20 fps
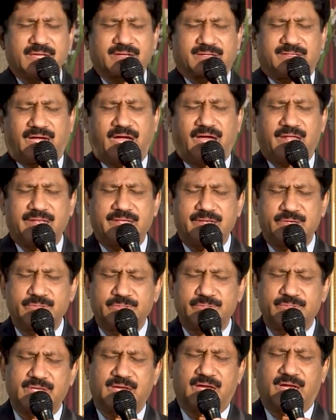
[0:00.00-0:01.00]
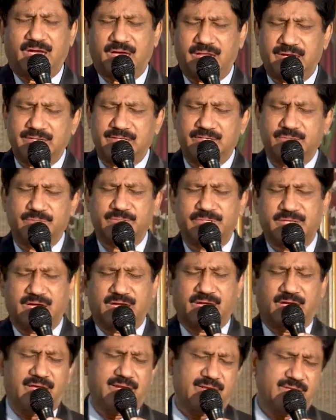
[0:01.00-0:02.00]
hallelujah,
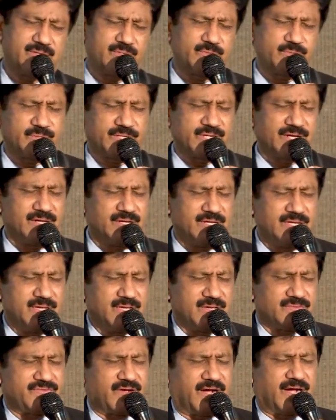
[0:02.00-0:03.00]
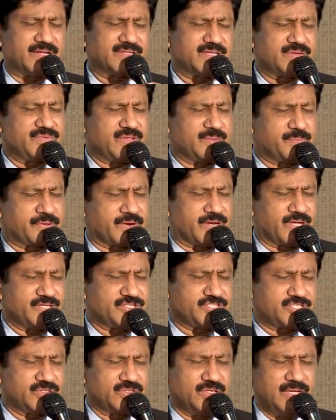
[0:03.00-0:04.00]
hallelujah, hallelujah. Father, we
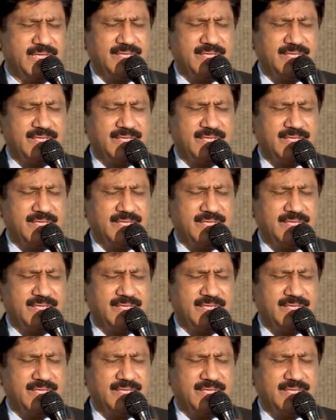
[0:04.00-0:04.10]
praise you.